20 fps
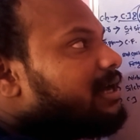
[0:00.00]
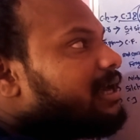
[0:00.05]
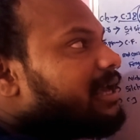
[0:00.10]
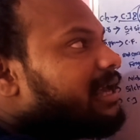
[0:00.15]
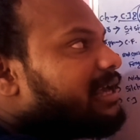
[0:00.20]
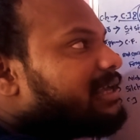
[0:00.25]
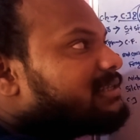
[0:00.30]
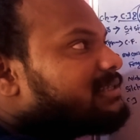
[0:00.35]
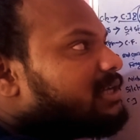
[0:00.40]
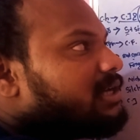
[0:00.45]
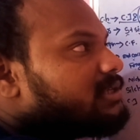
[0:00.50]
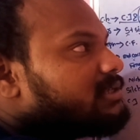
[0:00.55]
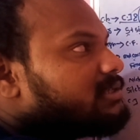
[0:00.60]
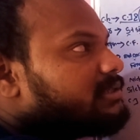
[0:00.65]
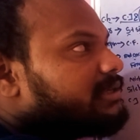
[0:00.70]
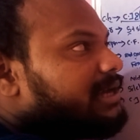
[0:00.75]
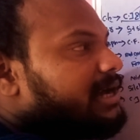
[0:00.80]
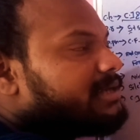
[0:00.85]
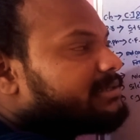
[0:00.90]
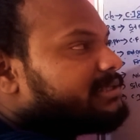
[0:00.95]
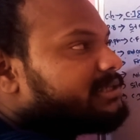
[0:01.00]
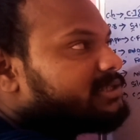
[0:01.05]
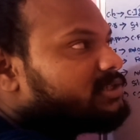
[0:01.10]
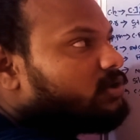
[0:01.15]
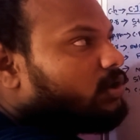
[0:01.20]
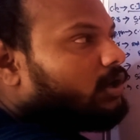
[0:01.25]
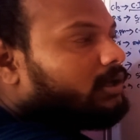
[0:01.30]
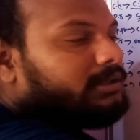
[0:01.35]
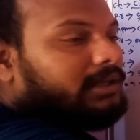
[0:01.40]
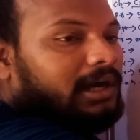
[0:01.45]
exhaust gases
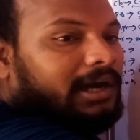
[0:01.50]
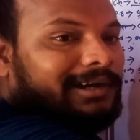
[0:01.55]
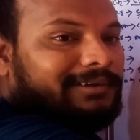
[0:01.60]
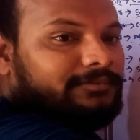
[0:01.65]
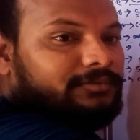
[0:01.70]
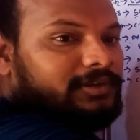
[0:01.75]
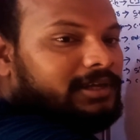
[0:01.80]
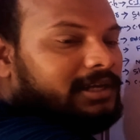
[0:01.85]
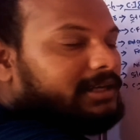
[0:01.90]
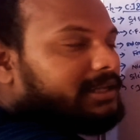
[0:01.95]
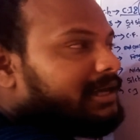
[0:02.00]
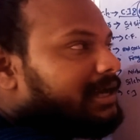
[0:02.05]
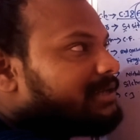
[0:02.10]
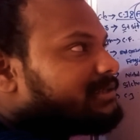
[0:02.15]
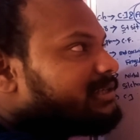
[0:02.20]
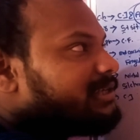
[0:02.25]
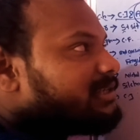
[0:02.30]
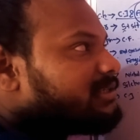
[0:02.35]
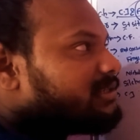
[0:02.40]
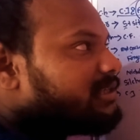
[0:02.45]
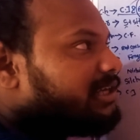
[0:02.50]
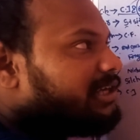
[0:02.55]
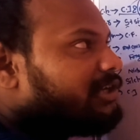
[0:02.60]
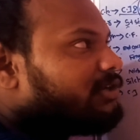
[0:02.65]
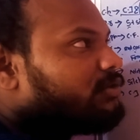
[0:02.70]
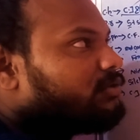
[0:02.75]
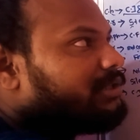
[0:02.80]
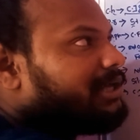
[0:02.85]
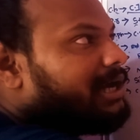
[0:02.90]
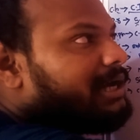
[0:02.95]
or the hot fuel gases
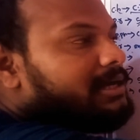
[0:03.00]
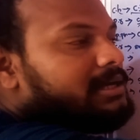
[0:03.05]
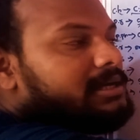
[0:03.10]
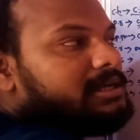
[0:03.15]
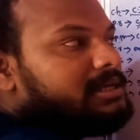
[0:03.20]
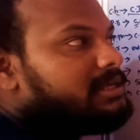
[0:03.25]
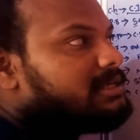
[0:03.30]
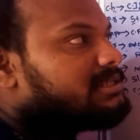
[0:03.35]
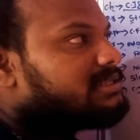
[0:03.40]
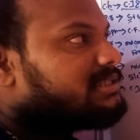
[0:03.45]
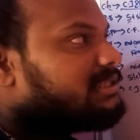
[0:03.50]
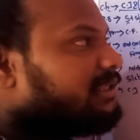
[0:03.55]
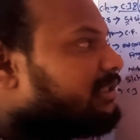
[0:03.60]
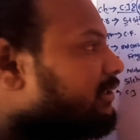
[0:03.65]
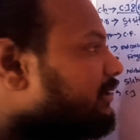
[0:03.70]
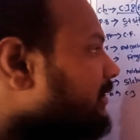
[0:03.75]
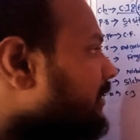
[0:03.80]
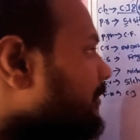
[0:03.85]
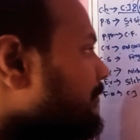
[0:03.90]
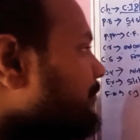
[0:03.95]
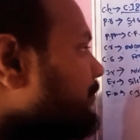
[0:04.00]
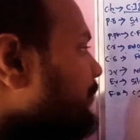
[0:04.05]
into the cylinder.